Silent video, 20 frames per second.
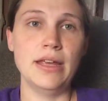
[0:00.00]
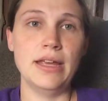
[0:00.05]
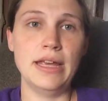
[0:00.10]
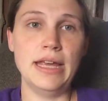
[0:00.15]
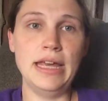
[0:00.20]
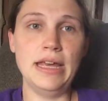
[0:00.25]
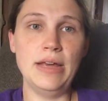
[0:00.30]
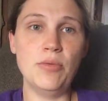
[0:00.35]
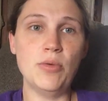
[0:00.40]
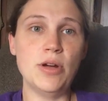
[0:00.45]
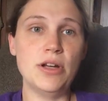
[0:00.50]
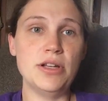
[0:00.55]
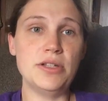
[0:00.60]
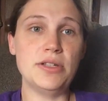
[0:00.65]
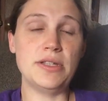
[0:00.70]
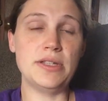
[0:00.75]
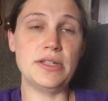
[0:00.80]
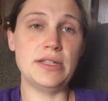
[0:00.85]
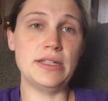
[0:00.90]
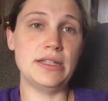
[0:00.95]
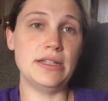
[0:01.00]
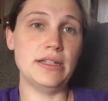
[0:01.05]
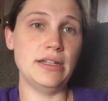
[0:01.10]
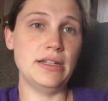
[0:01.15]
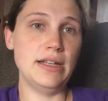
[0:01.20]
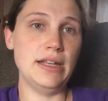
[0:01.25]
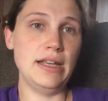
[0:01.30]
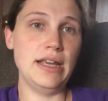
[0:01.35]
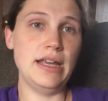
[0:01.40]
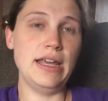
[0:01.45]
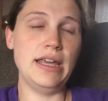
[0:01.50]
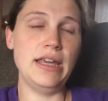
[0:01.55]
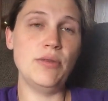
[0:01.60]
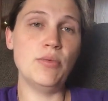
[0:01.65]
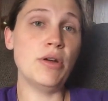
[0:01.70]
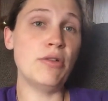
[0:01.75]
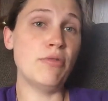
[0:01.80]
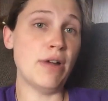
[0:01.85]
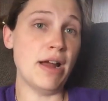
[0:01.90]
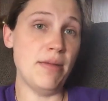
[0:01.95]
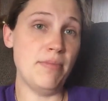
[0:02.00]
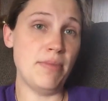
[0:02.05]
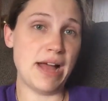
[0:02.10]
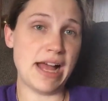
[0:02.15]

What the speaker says: he went right